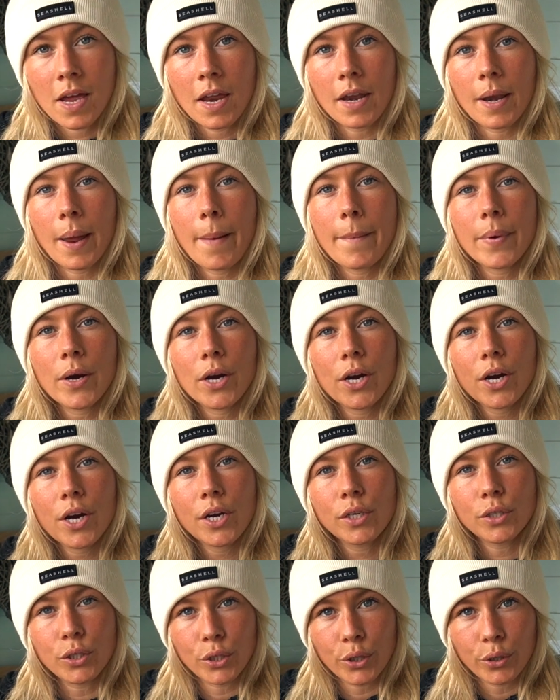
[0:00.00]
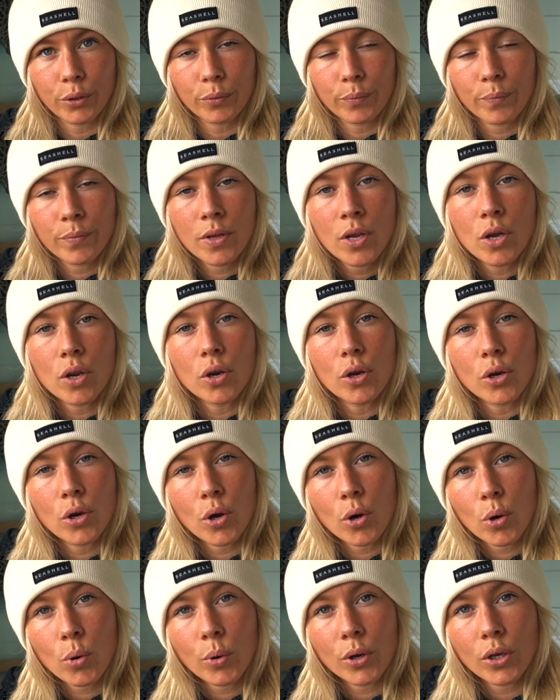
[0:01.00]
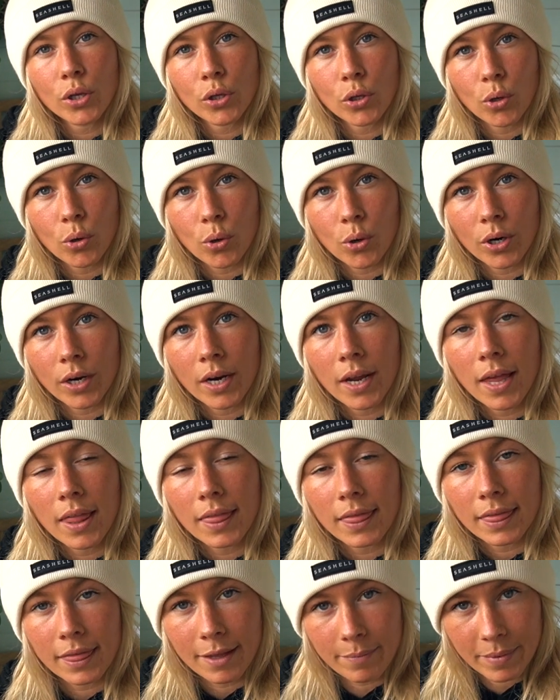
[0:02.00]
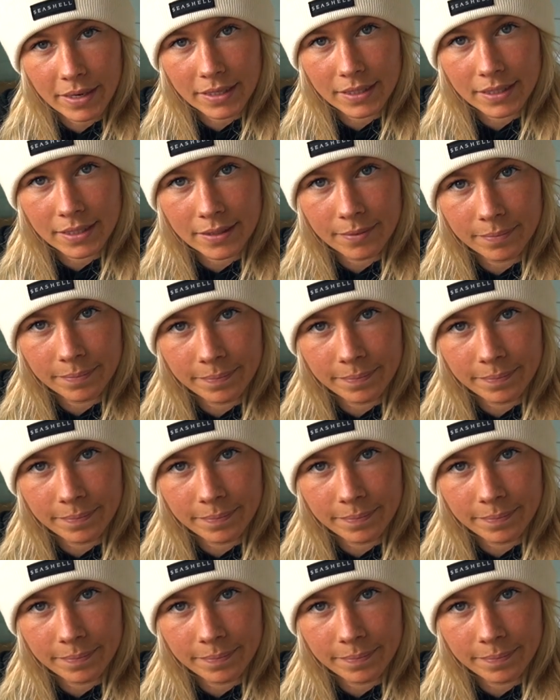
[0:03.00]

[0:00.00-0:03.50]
Number 2, know your limits.